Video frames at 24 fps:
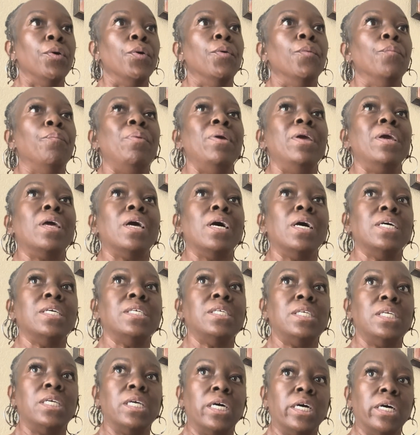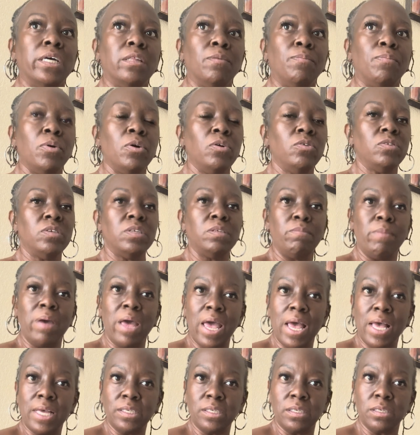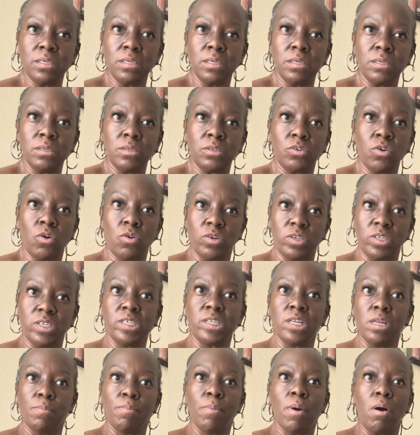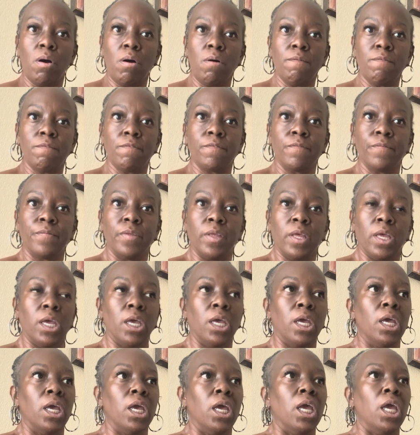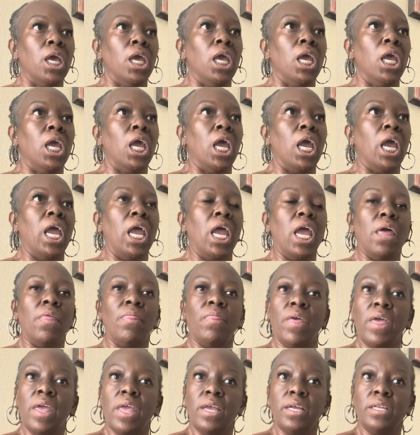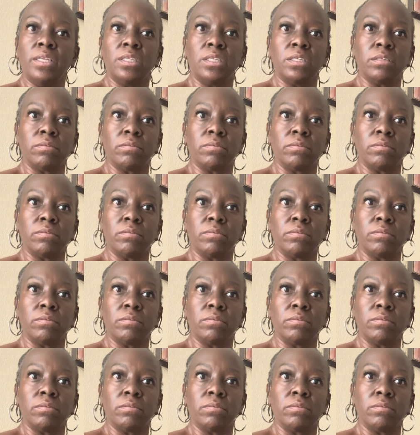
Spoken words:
because the other person's mask starts to slip off, and they